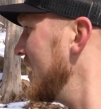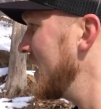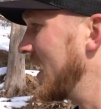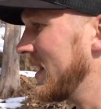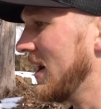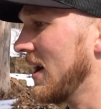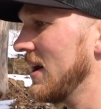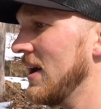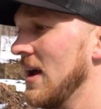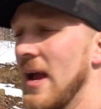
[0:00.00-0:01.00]
And
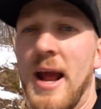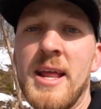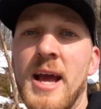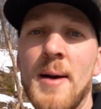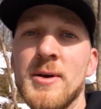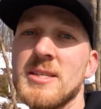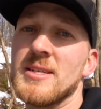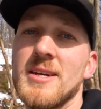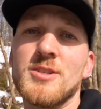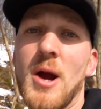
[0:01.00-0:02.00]
any comments,
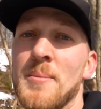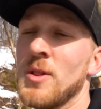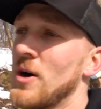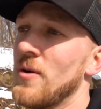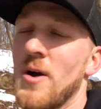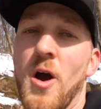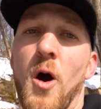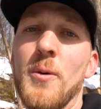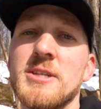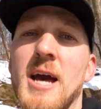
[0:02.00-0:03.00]
drop them below.
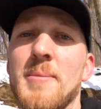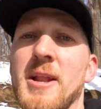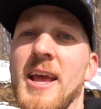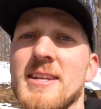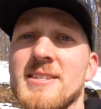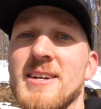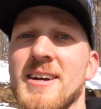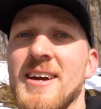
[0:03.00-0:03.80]
Always happy to answer.